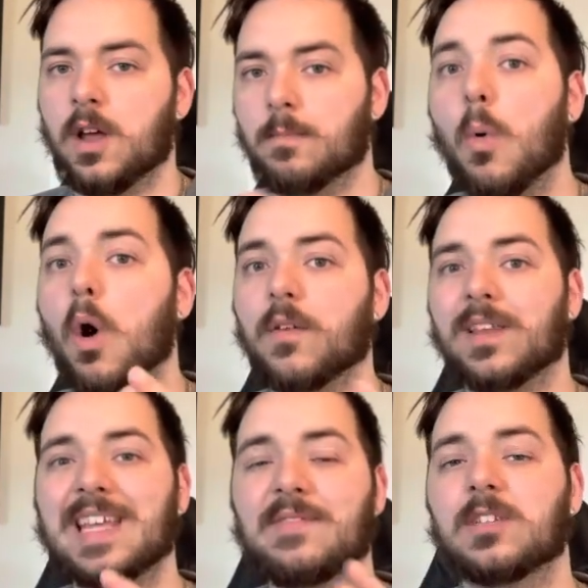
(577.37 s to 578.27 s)
more than
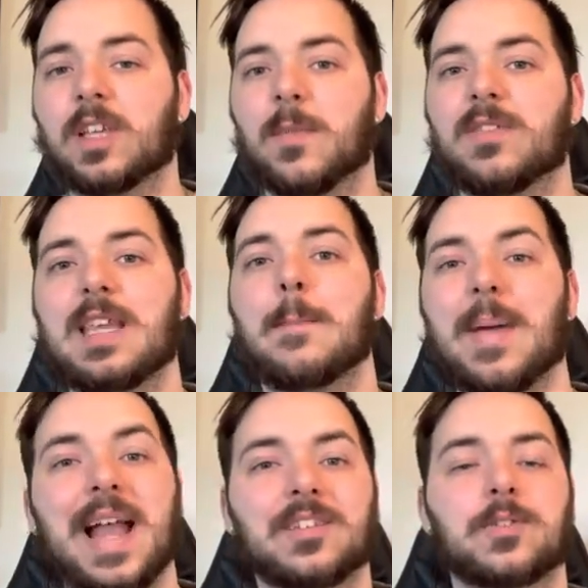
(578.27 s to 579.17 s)
even some of the
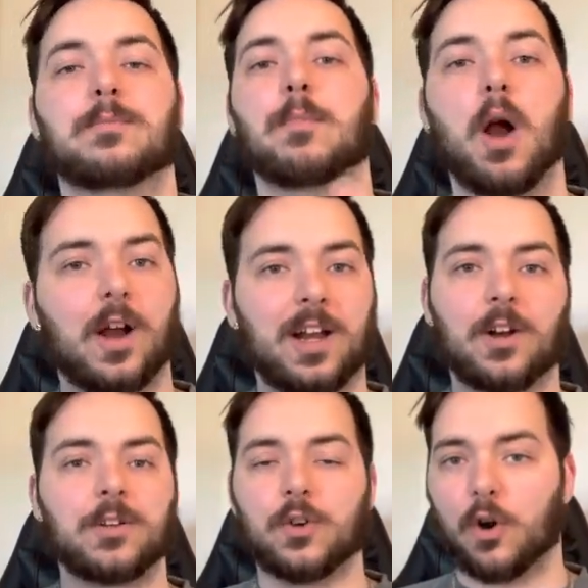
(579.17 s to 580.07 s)
best
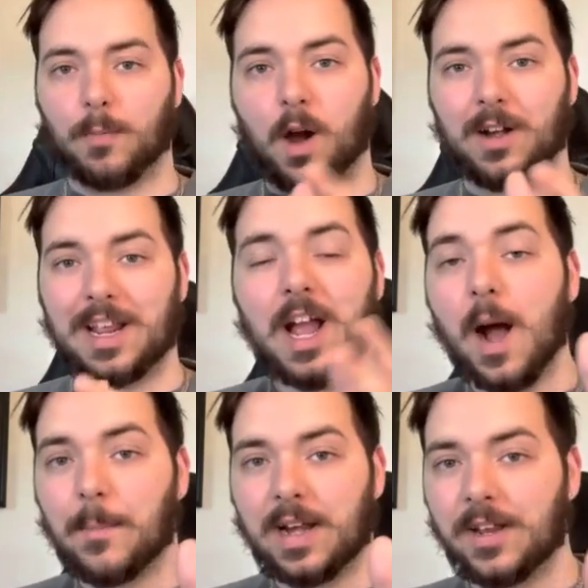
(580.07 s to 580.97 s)
marketers or marketing
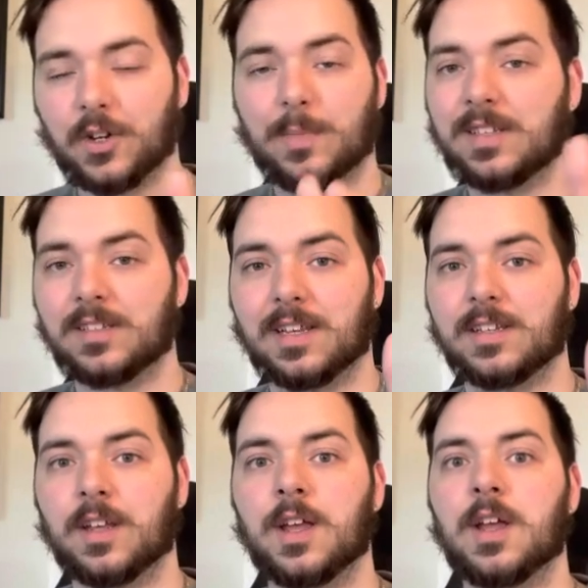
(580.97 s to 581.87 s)
companies or
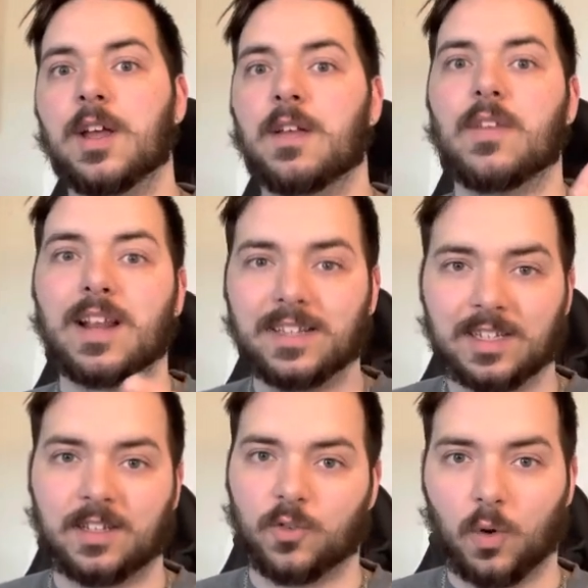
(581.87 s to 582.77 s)
businesses that
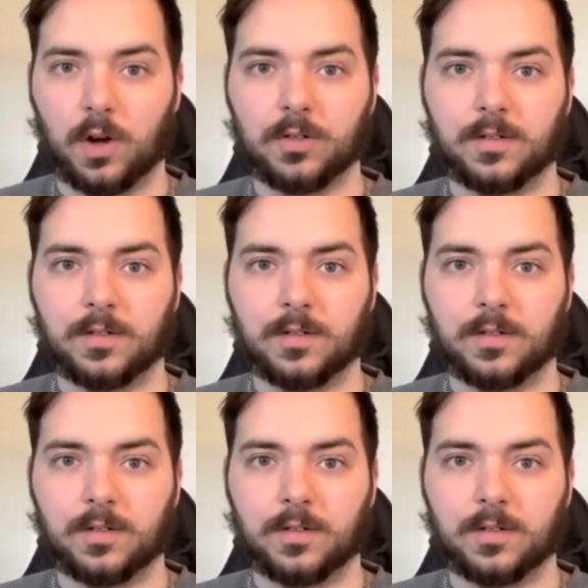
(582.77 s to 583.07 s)
exist in the world.